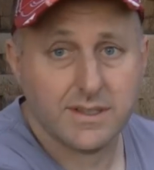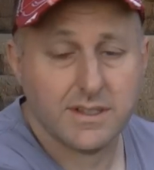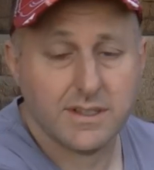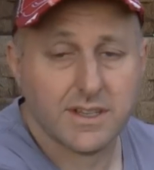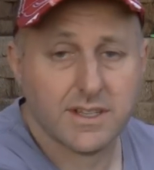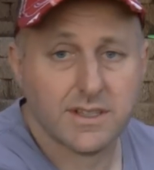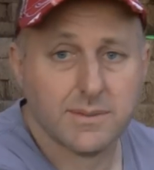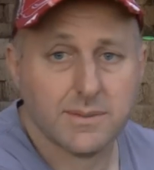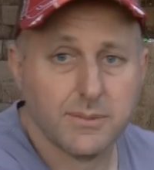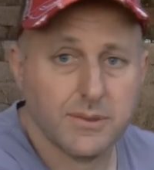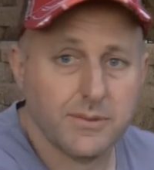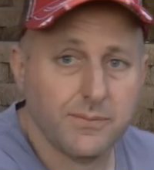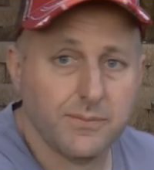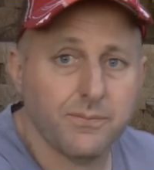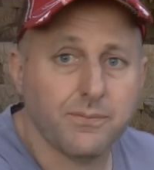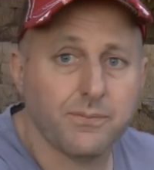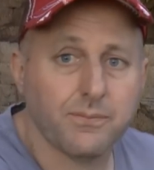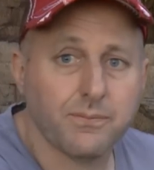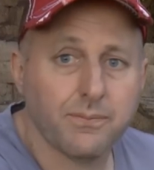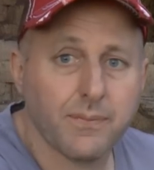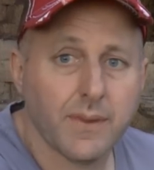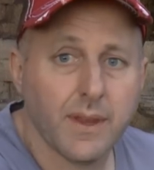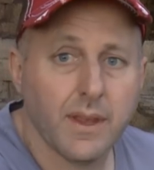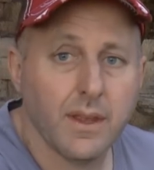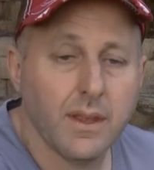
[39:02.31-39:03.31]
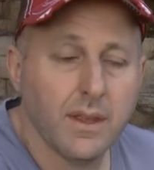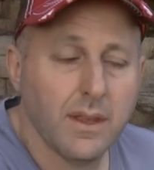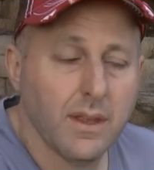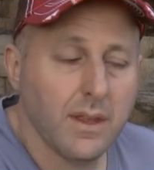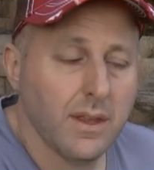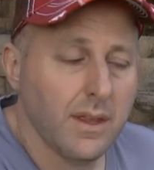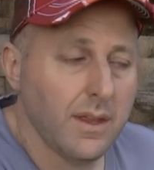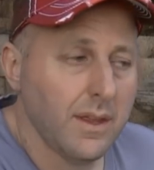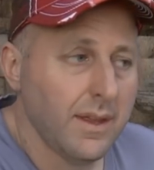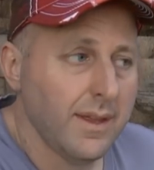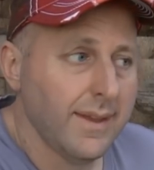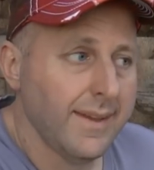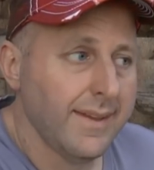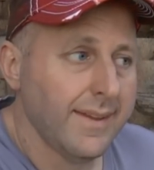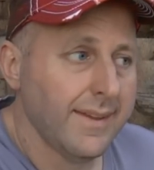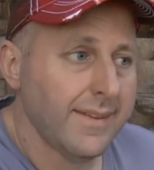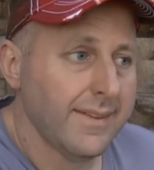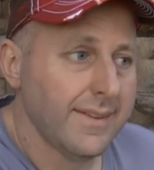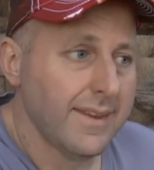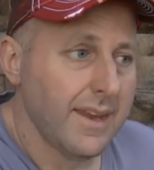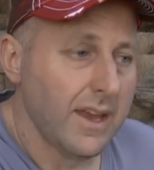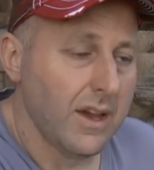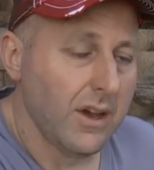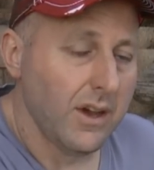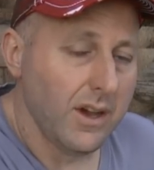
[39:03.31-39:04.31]
adjustment.
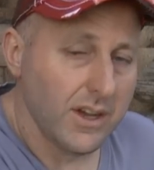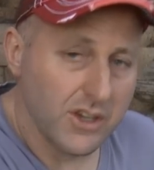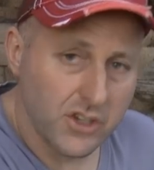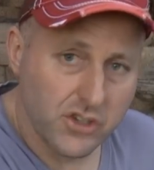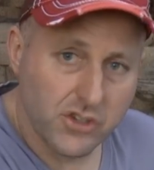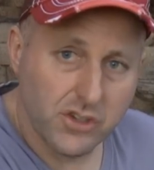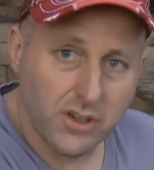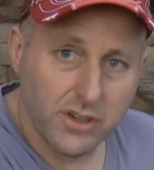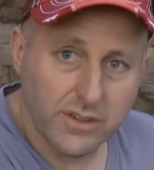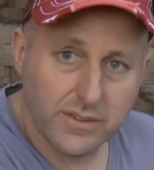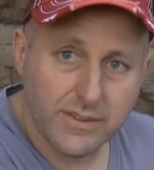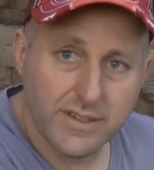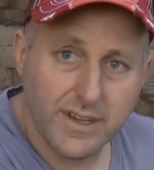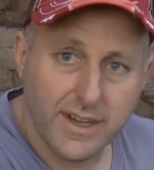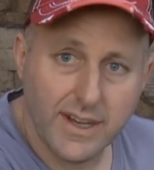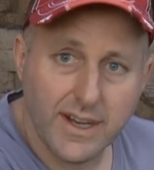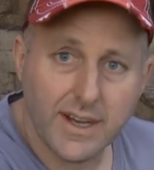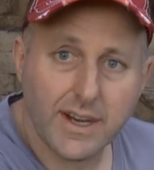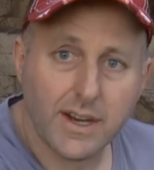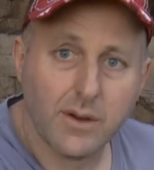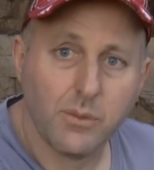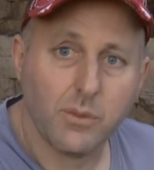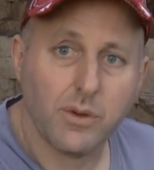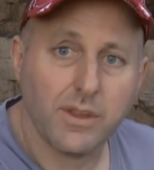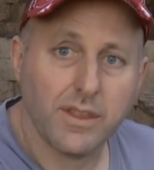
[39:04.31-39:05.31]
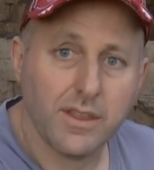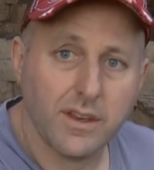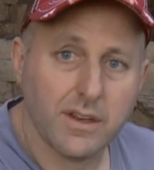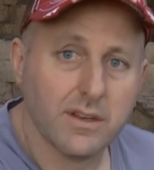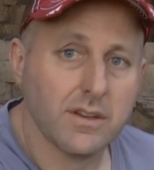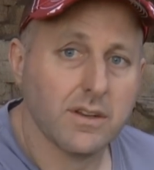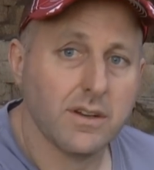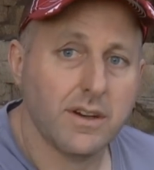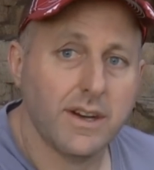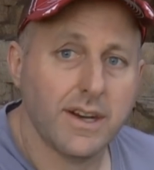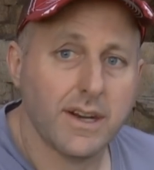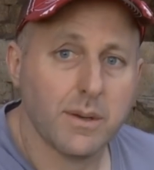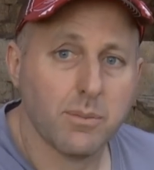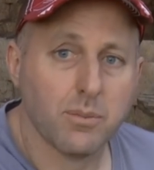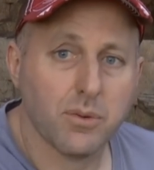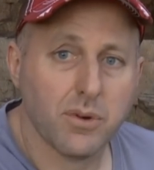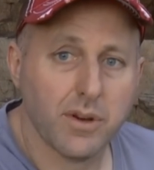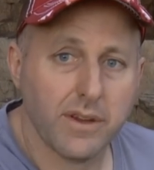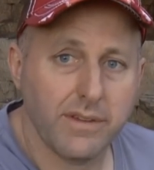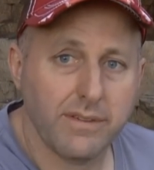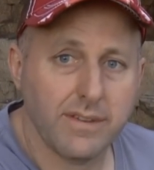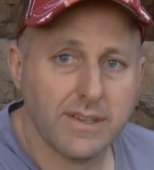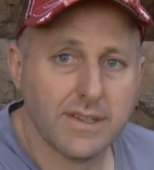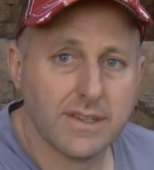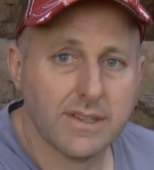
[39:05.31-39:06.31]
Now, I shot target with an Oneida
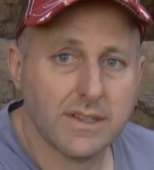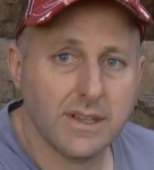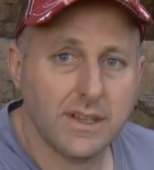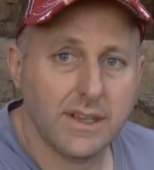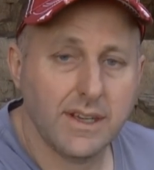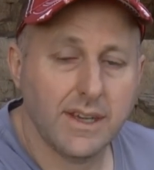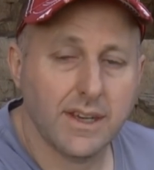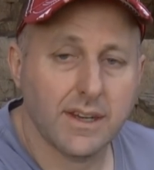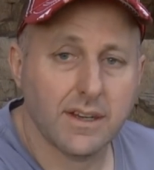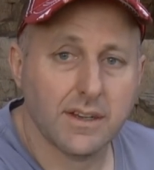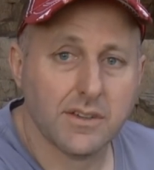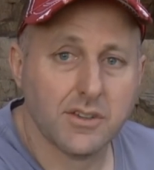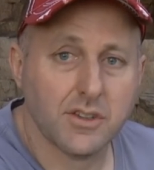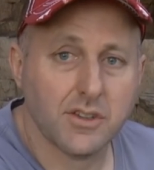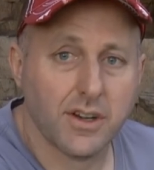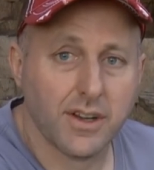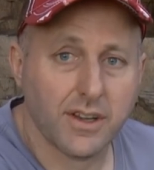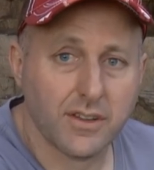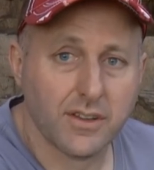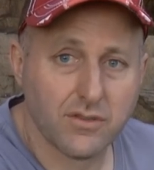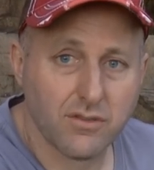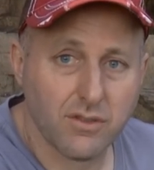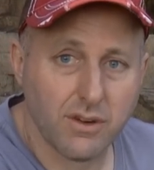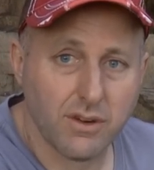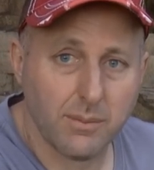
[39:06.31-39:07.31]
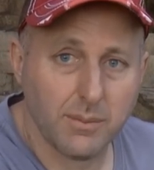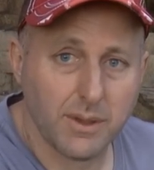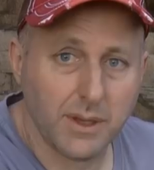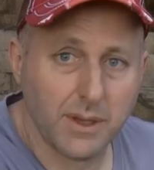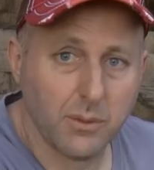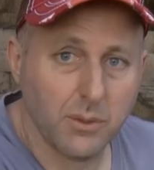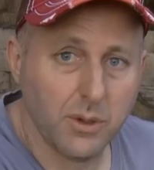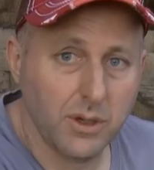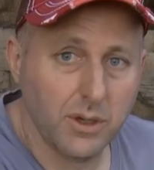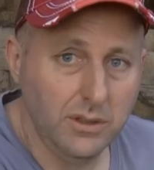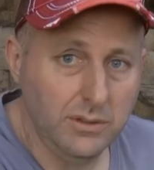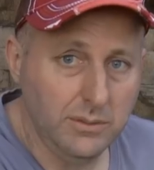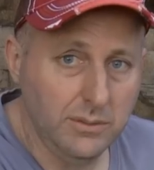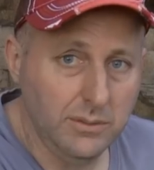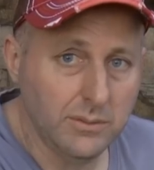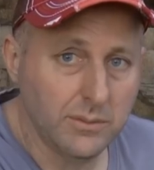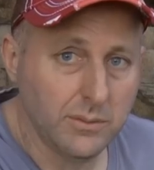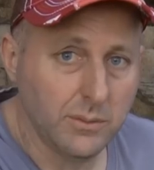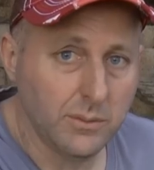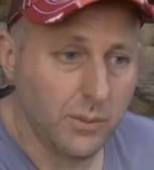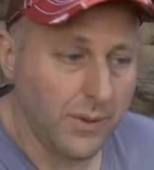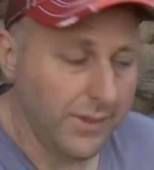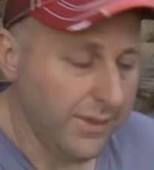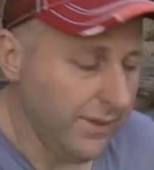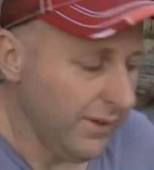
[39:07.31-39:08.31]
previously and I shot extremely well
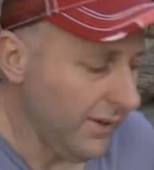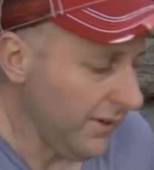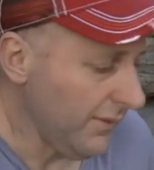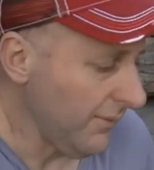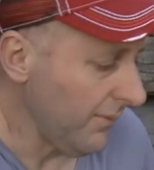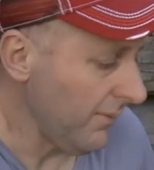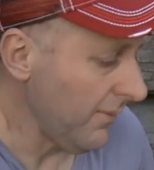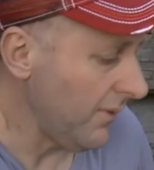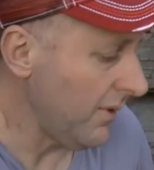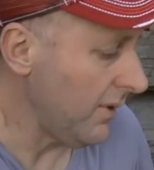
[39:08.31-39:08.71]
with it.